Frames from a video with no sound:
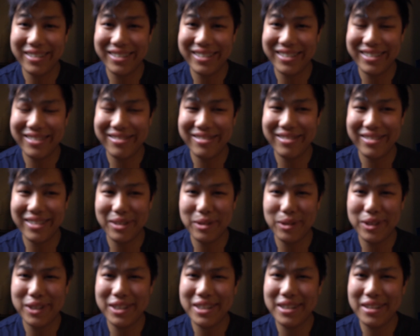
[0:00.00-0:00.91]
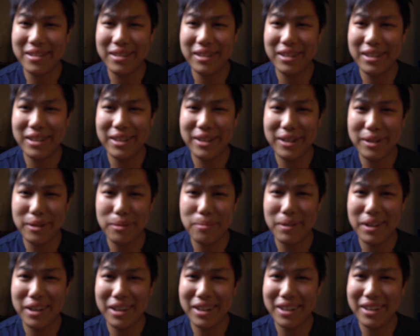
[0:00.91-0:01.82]
It, it was just a little
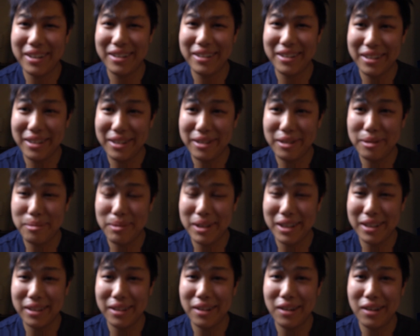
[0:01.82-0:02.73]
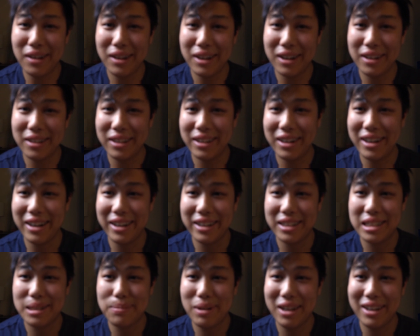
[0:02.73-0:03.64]
bit little bit longer than I
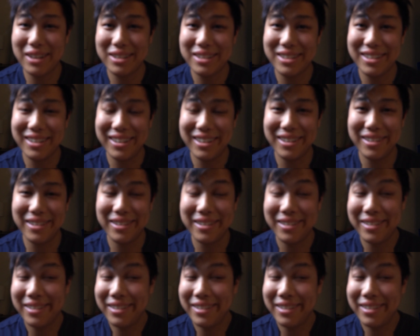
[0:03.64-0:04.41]
expected, and